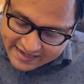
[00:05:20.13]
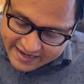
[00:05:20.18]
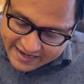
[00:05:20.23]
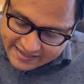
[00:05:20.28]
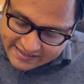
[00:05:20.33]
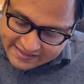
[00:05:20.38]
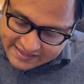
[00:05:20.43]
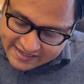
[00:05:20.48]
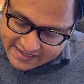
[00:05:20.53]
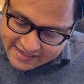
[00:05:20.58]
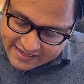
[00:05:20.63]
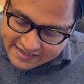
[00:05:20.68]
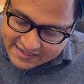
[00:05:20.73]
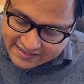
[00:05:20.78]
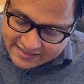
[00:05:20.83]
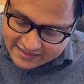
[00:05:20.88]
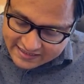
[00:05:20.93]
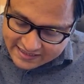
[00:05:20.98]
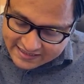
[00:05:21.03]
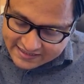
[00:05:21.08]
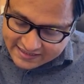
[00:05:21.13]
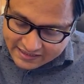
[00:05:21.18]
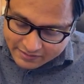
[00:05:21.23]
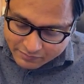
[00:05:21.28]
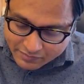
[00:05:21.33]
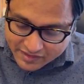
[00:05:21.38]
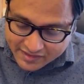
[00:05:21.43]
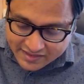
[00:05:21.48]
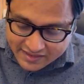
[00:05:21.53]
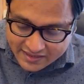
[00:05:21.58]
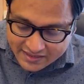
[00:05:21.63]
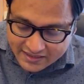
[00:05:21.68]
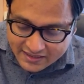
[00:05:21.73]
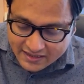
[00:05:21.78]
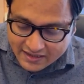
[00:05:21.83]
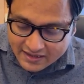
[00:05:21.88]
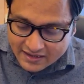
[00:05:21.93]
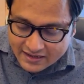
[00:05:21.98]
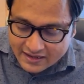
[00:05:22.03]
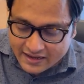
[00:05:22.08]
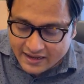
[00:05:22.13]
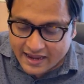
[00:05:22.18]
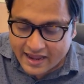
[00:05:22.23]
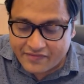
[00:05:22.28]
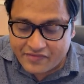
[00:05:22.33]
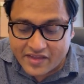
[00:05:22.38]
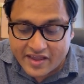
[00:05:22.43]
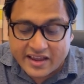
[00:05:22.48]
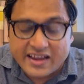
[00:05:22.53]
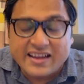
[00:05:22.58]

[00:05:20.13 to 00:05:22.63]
AC is less than BC, and the